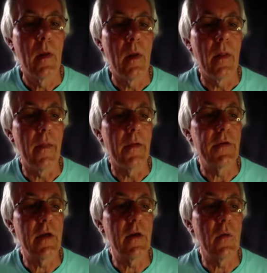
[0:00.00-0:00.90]
And the
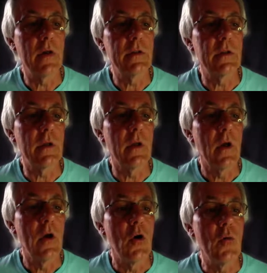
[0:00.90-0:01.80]
second
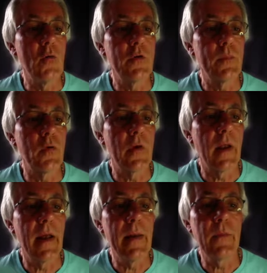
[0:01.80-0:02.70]
question, who was
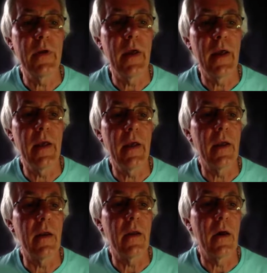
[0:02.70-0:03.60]
proclaimed king
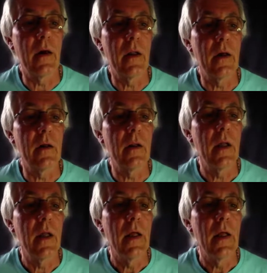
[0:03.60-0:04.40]
in Carlisle